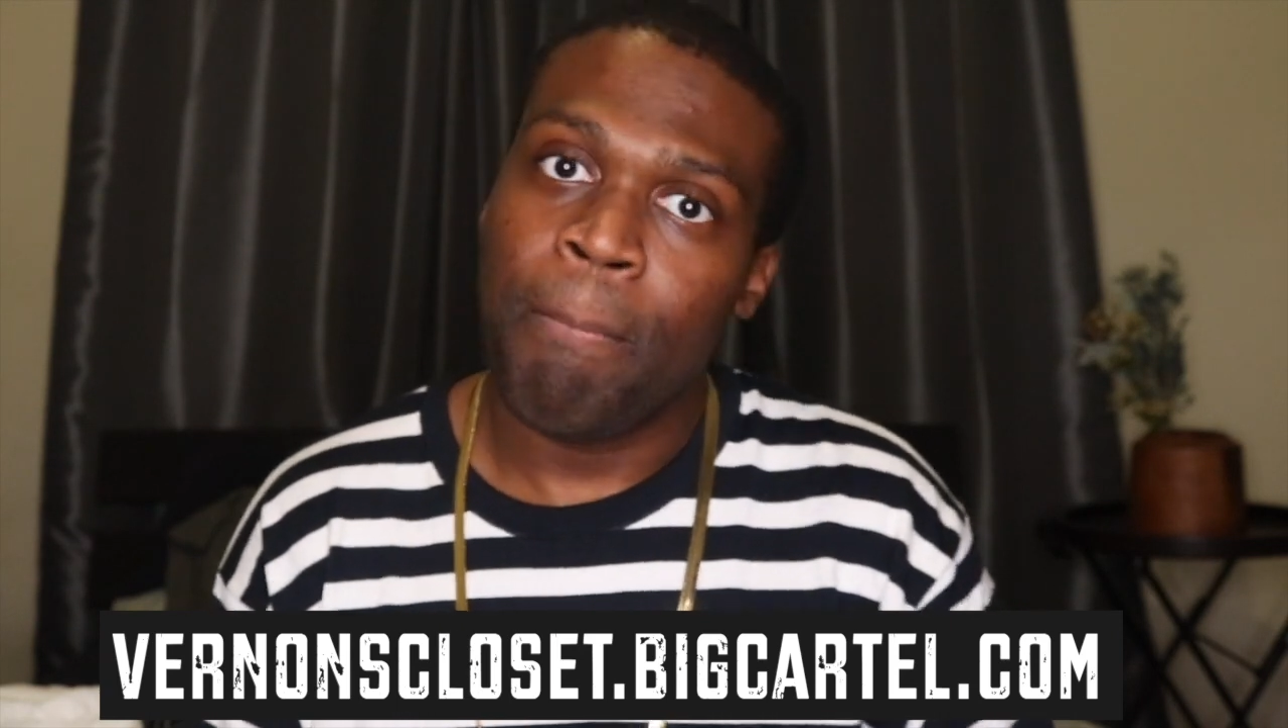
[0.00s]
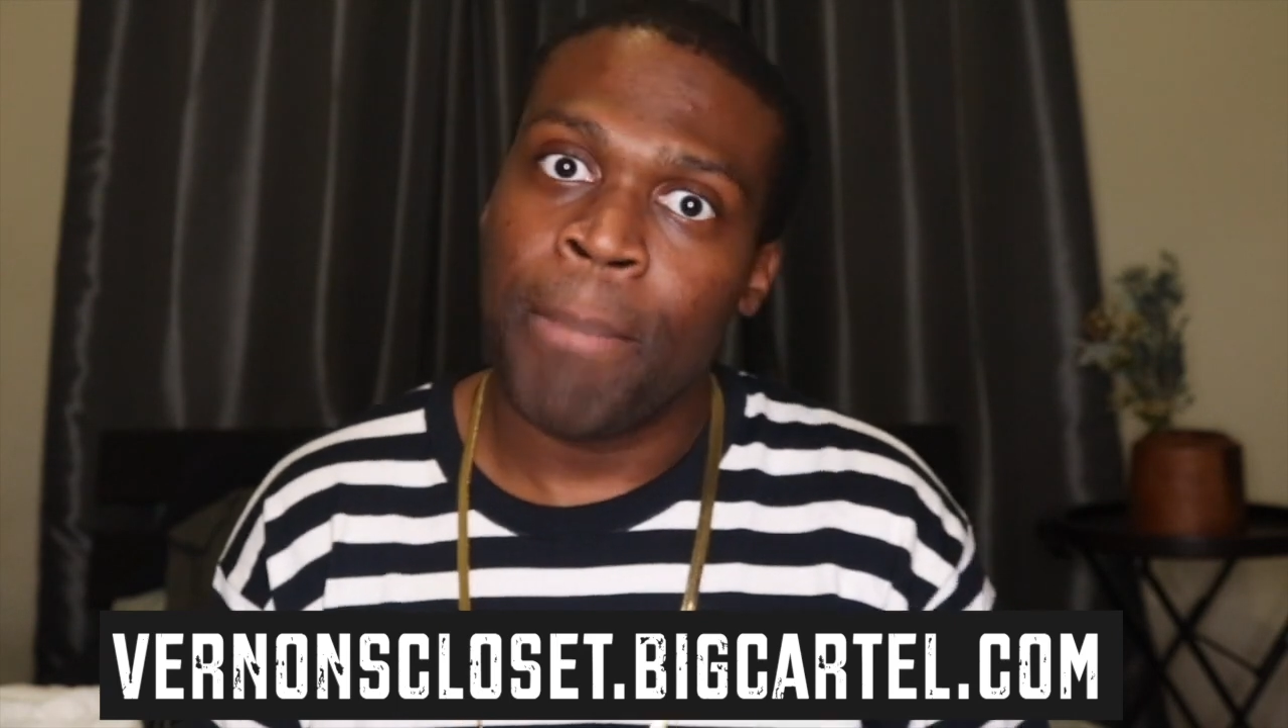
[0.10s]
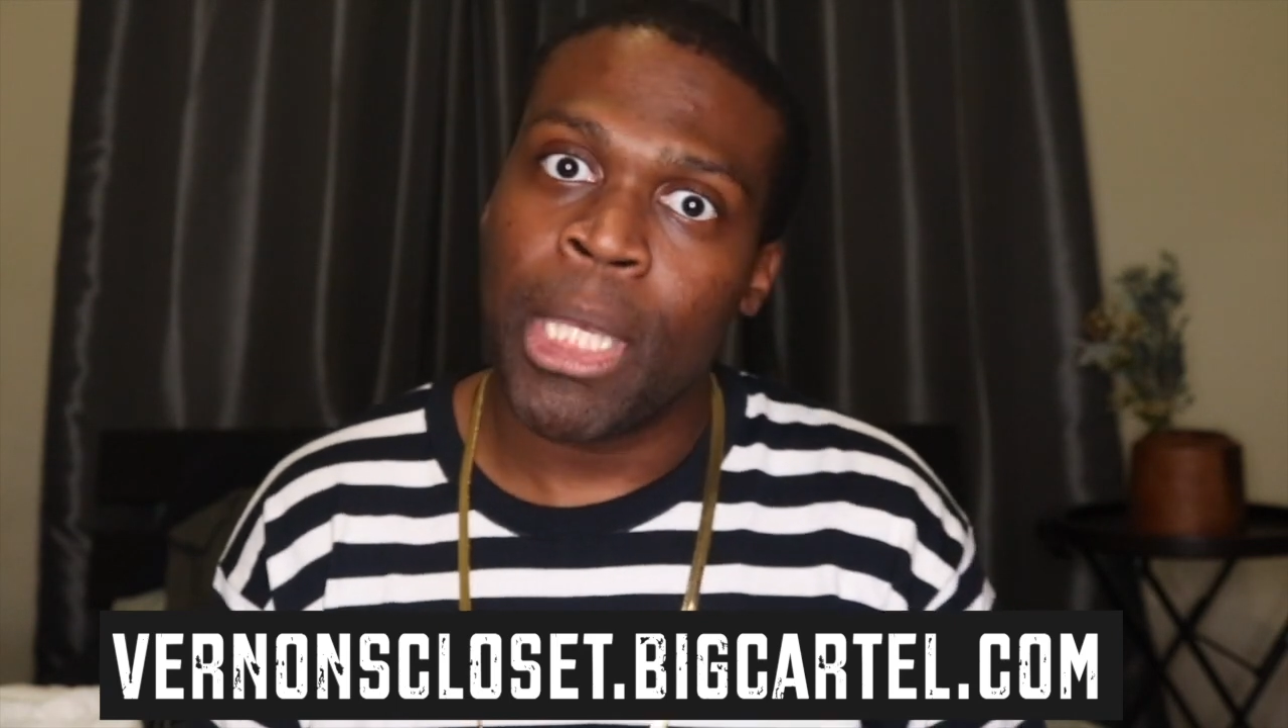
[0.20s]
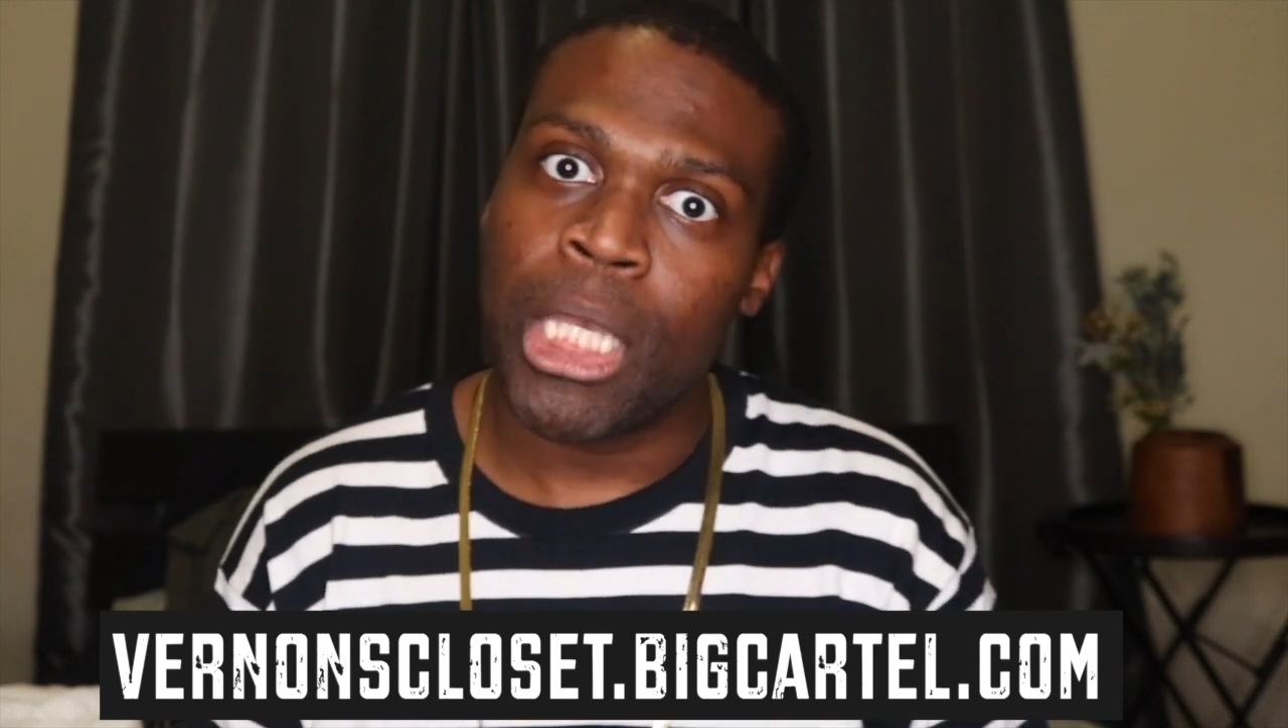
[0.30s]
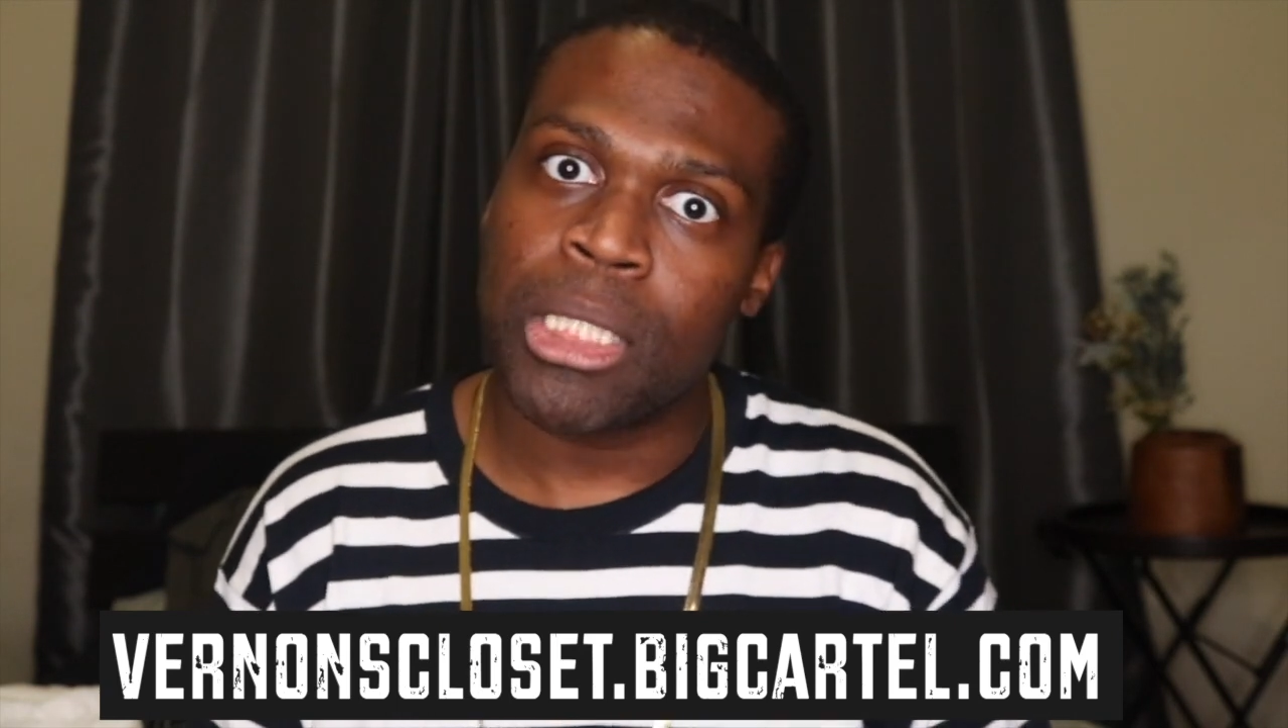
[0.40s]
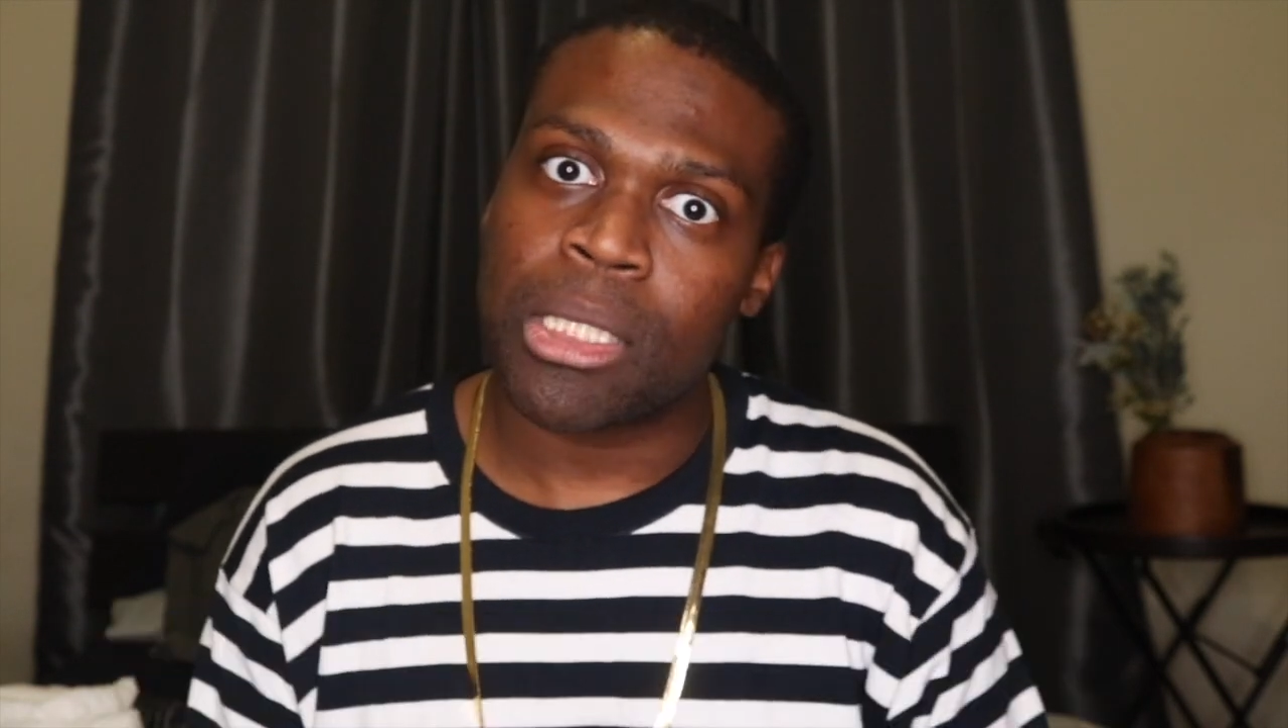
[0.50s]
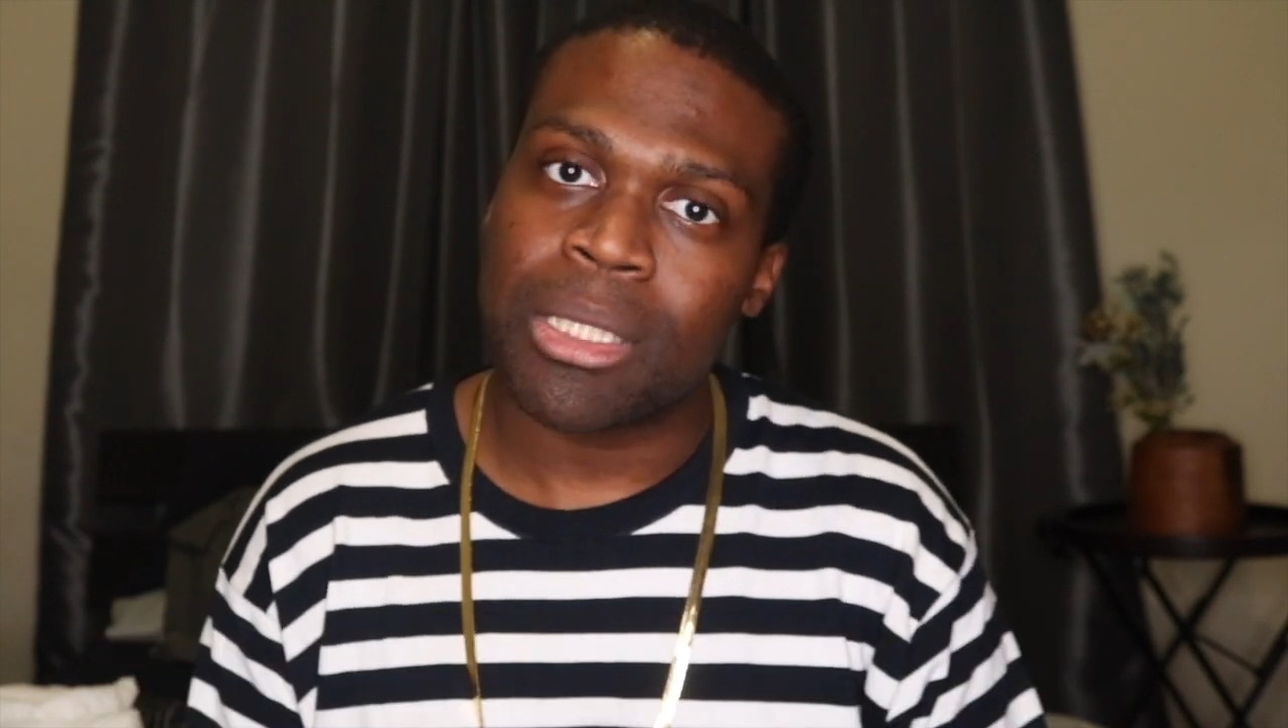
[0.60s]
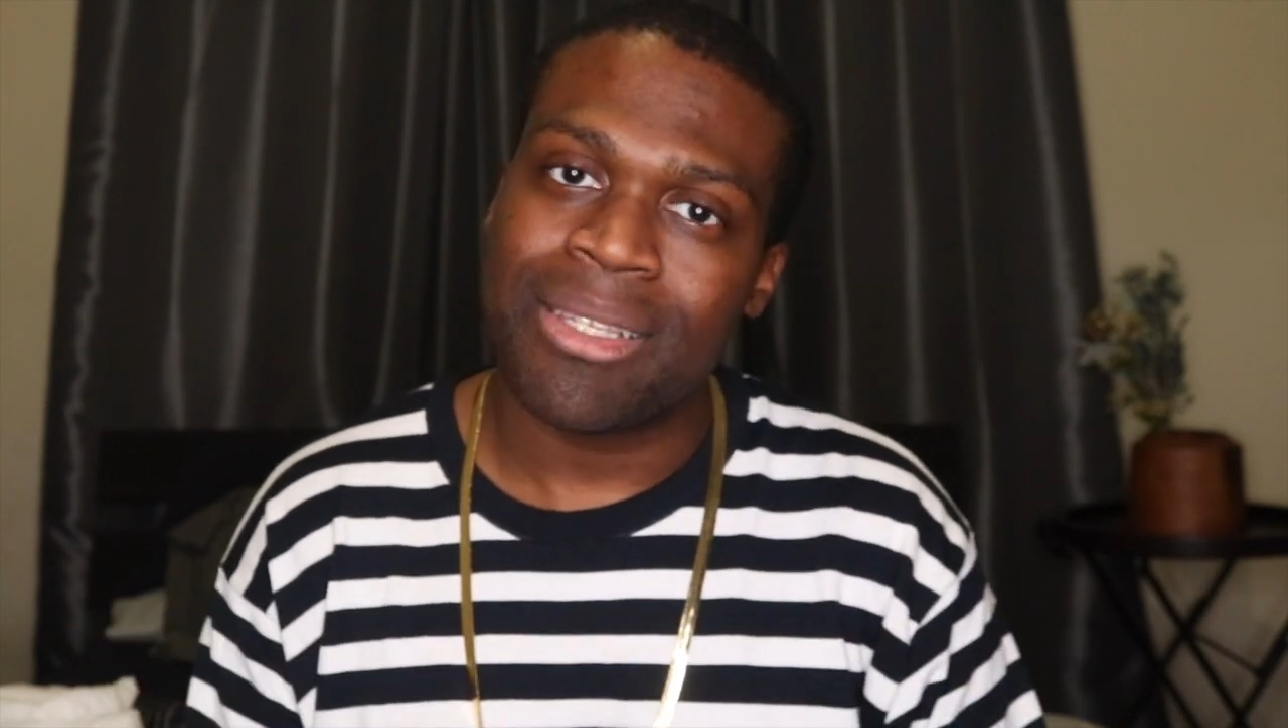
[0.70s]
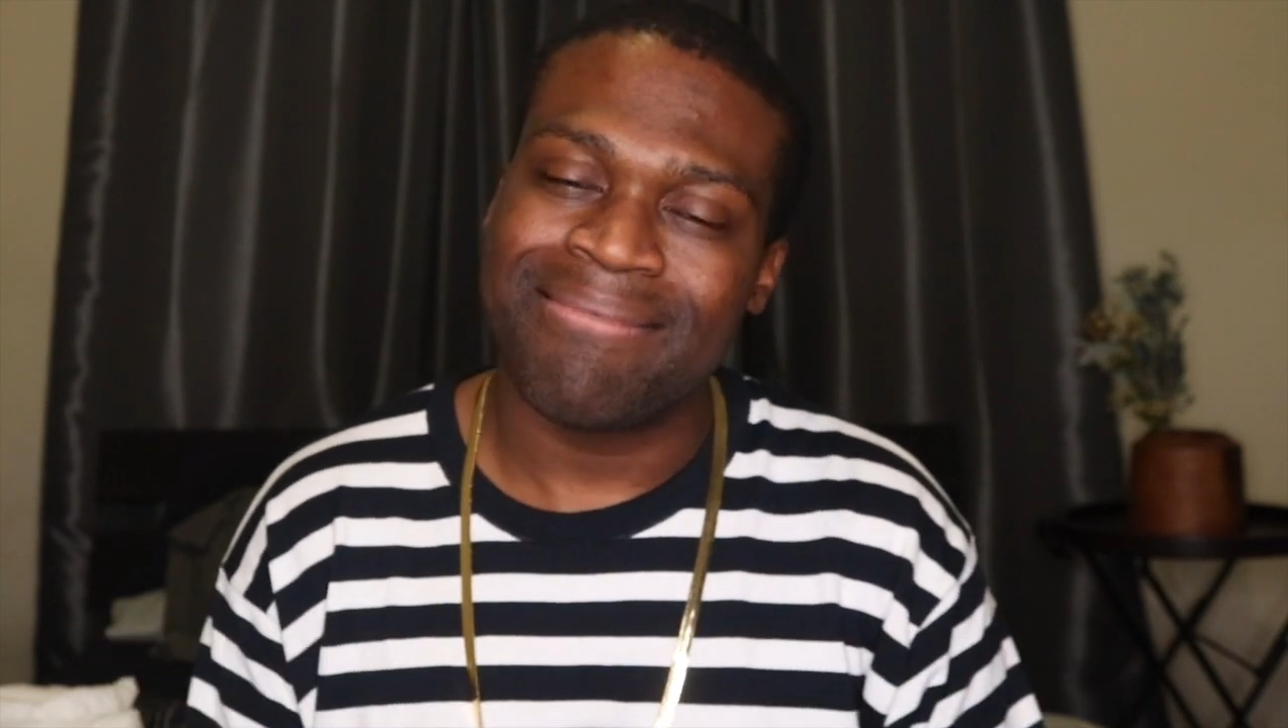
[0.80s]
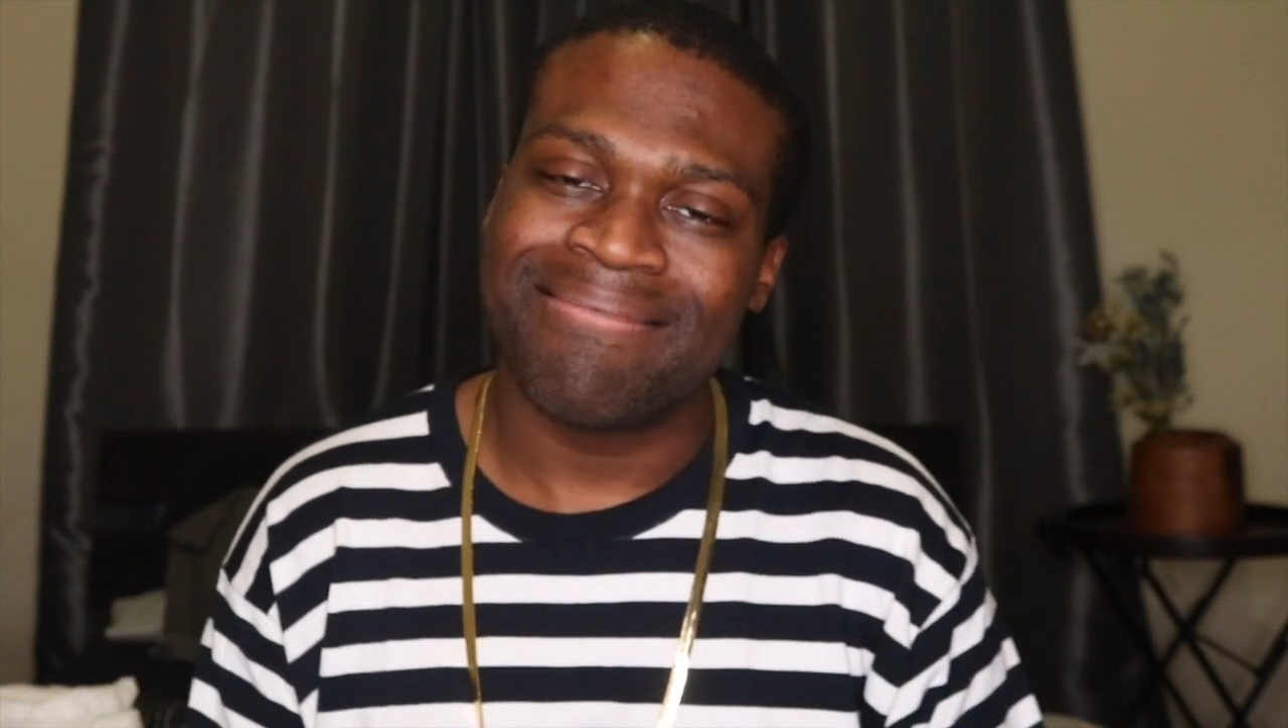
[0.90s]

Peace!